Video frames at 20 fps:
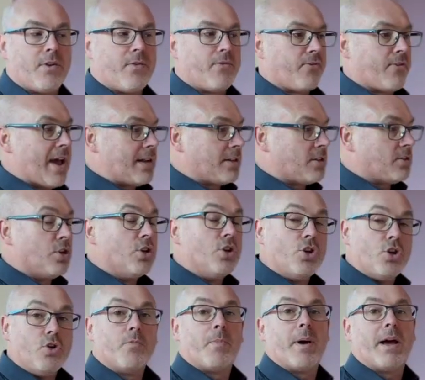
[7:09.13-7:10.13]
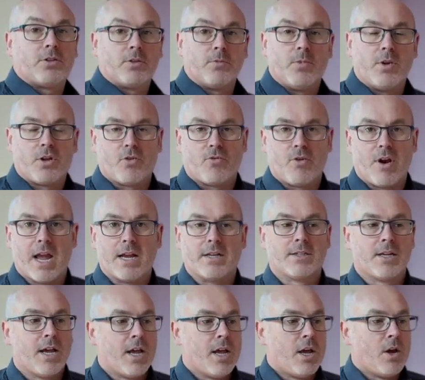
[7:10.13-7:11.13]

in fact, the new bedroom we create.